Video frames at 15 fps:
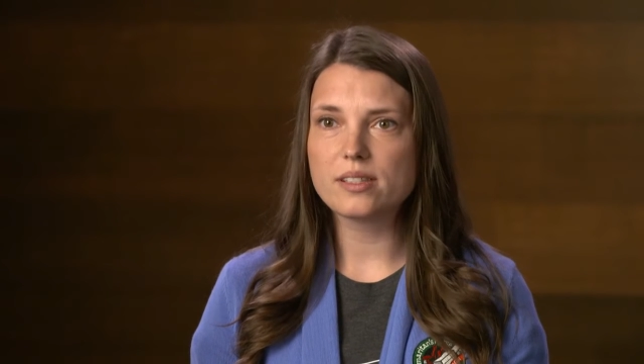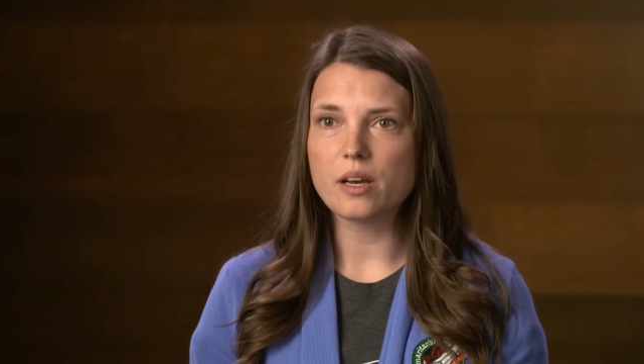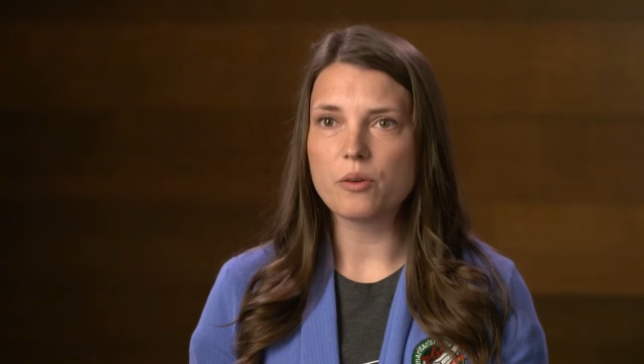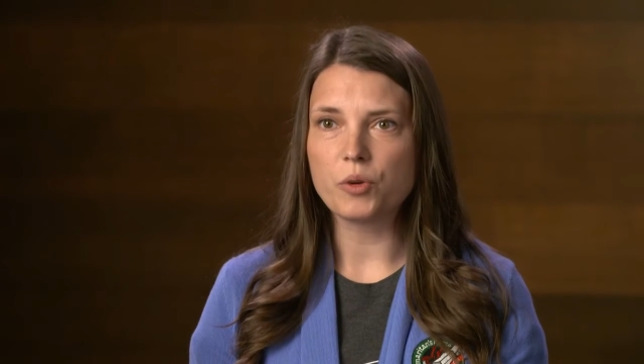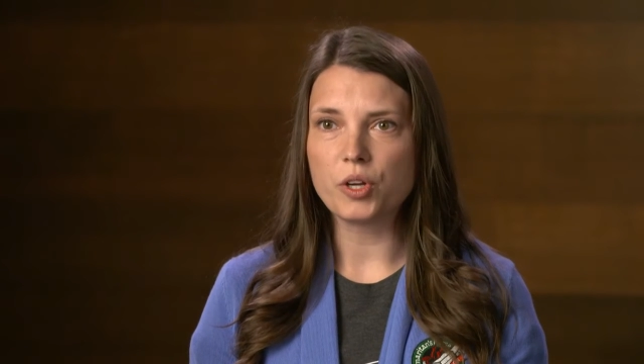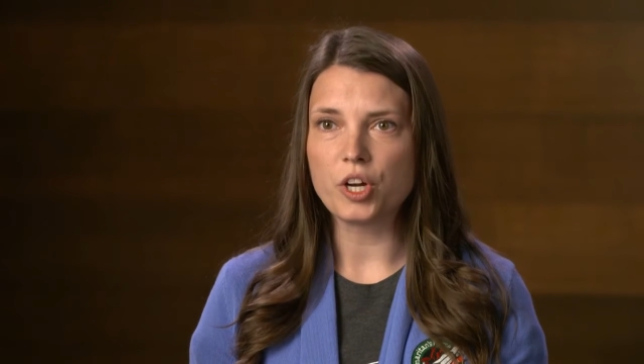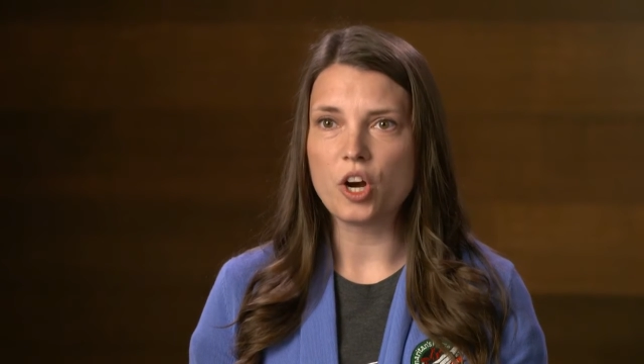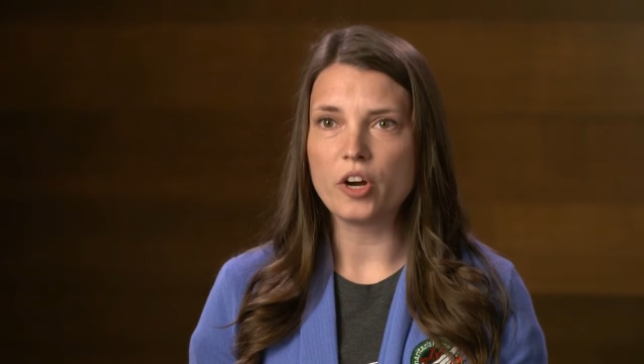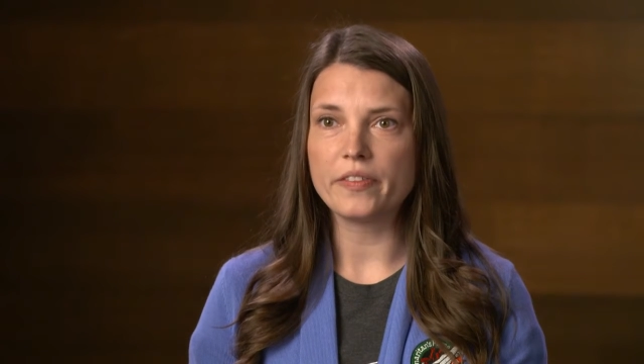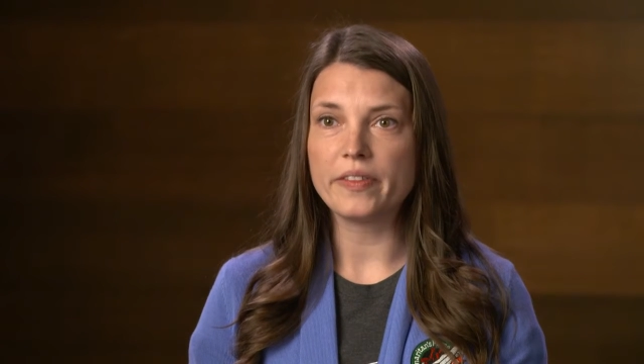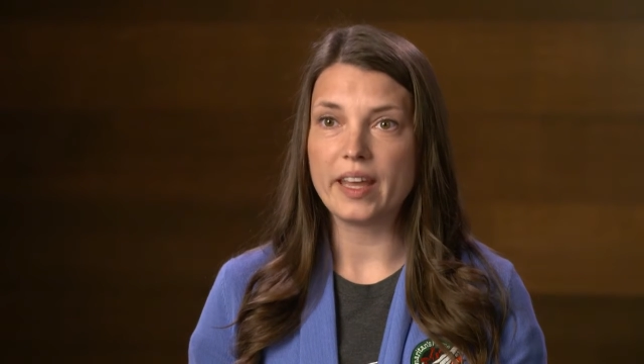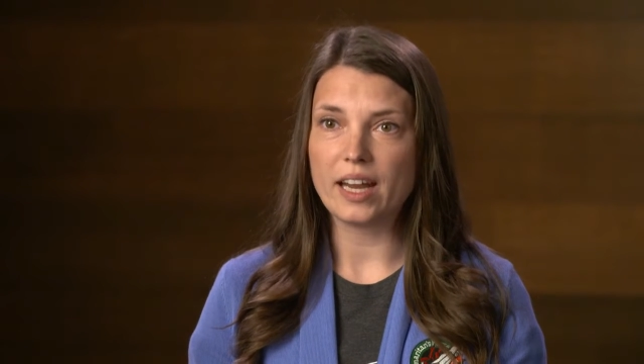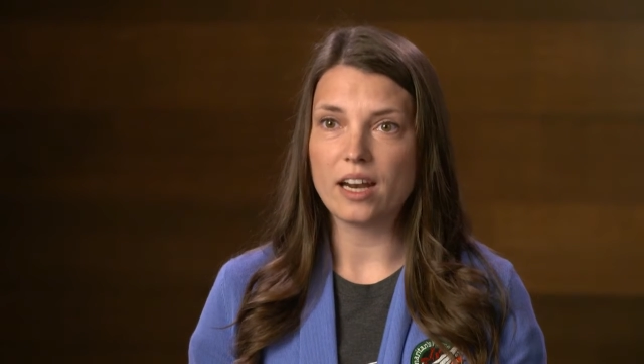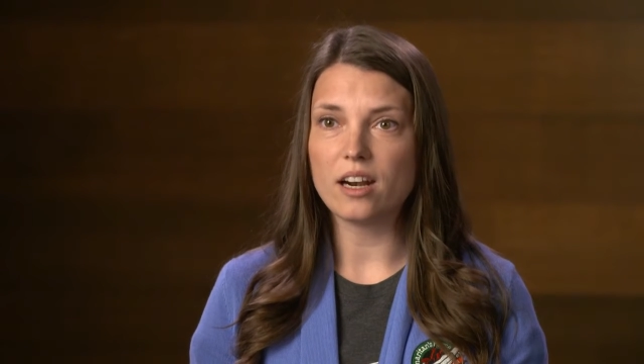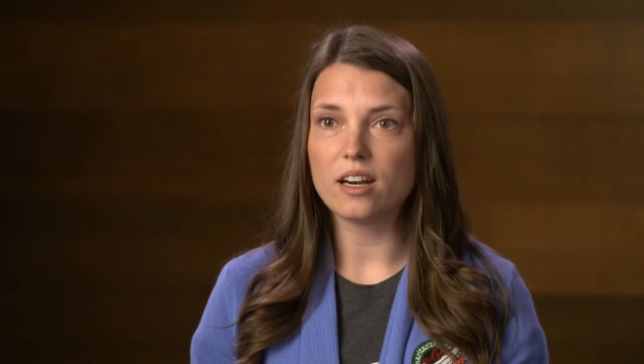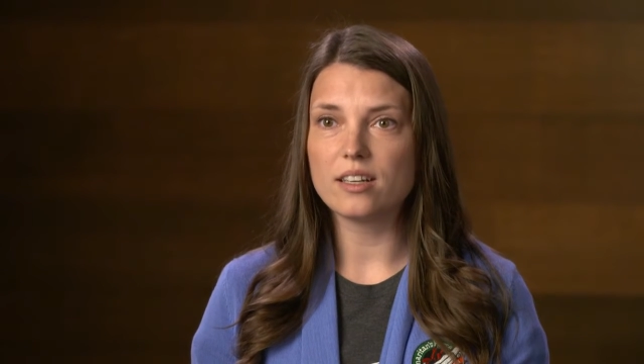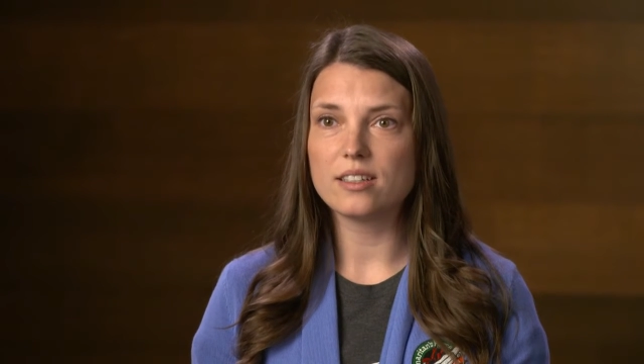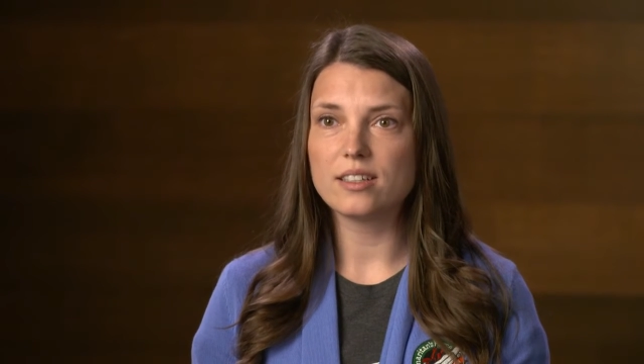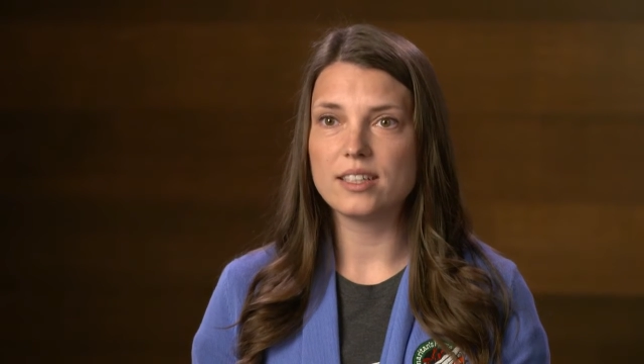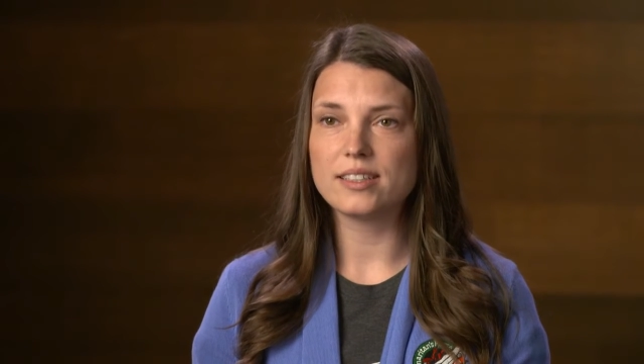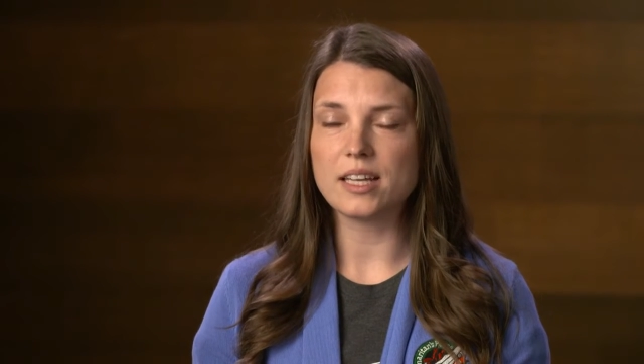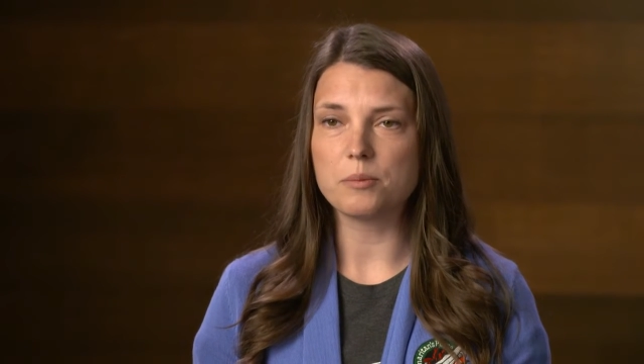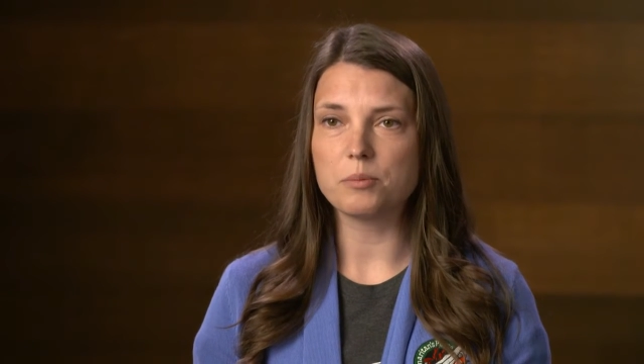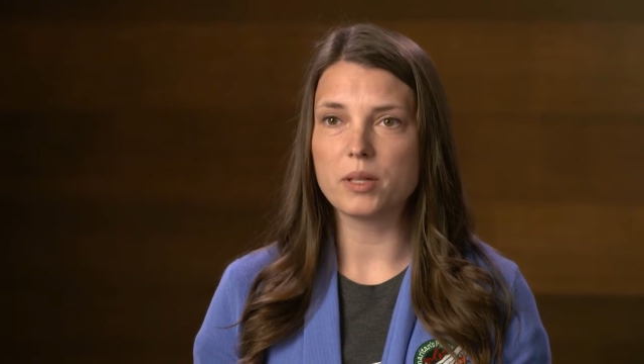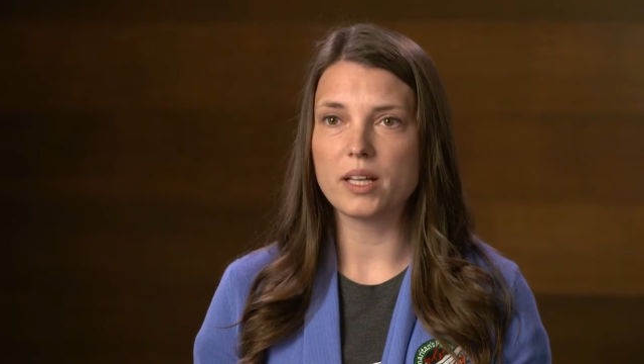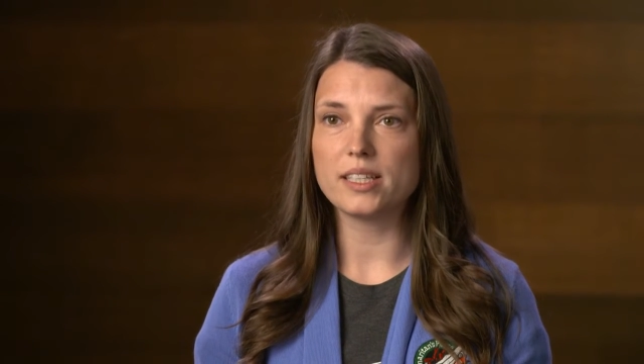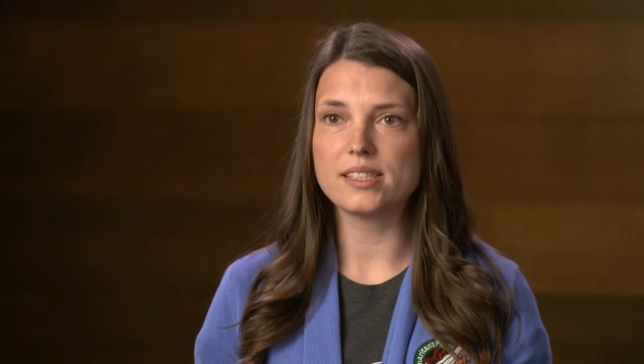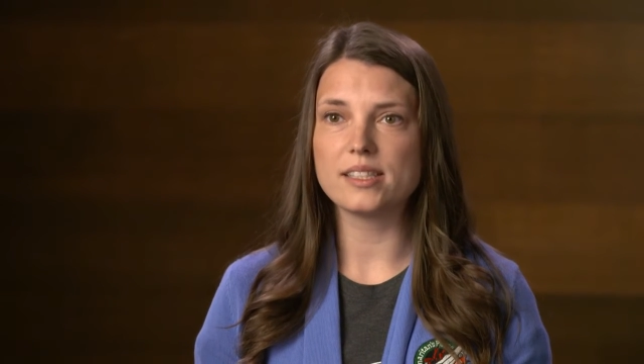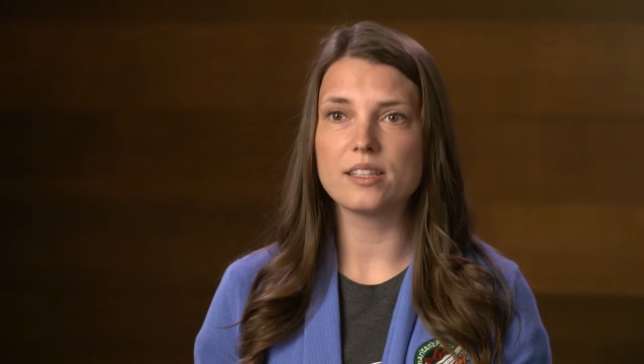that went on there in that place.